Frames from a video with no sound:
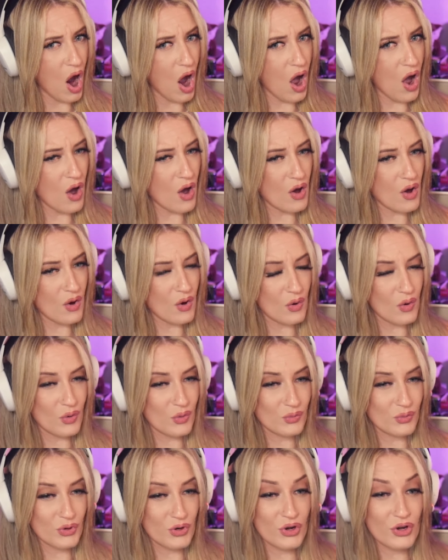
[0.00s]
Falin.
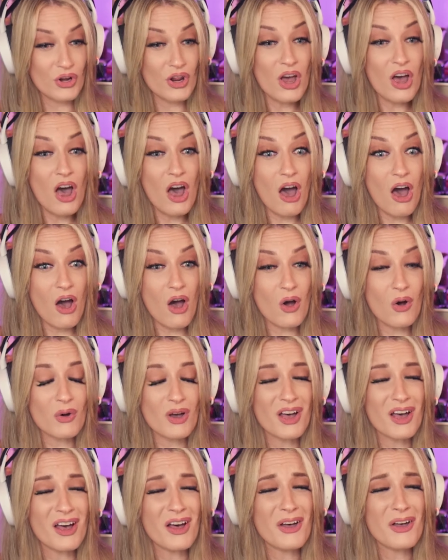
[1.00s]
Oh,
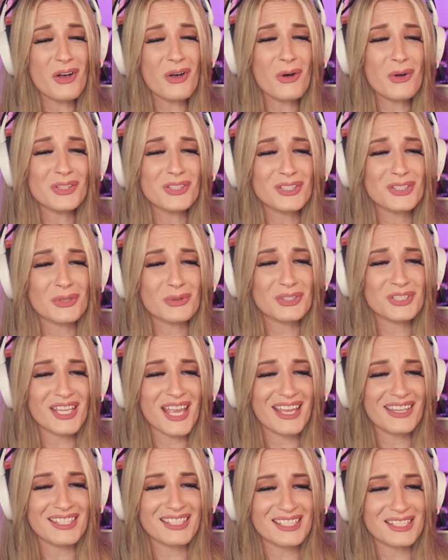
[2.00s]
no. Oh, it's so
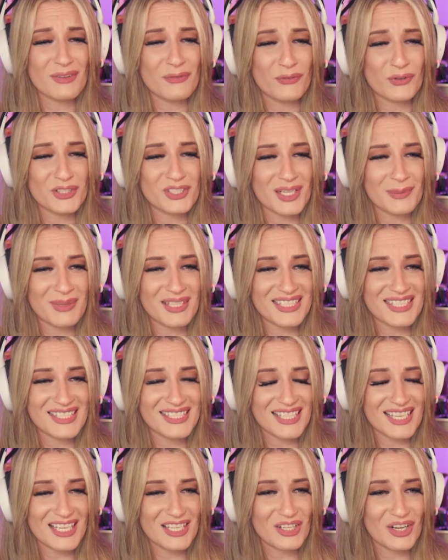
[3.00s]
sad. This is the first time
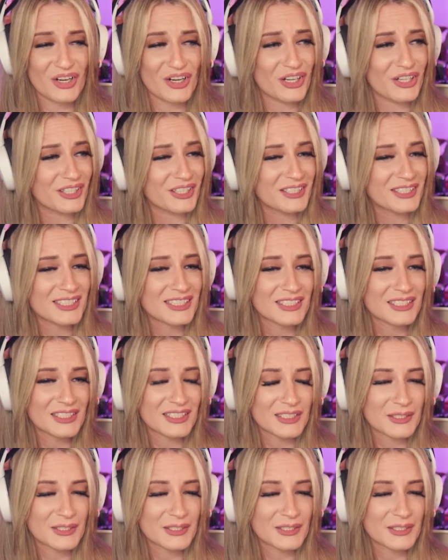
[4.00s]
he's seen her.